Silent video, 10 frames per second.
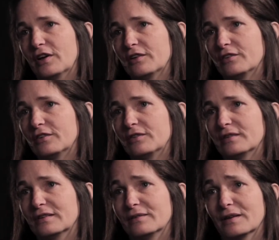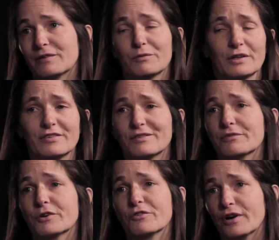loss is like a really
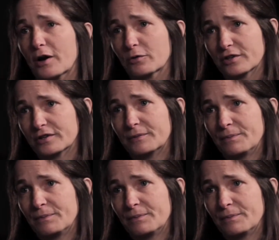severe drought.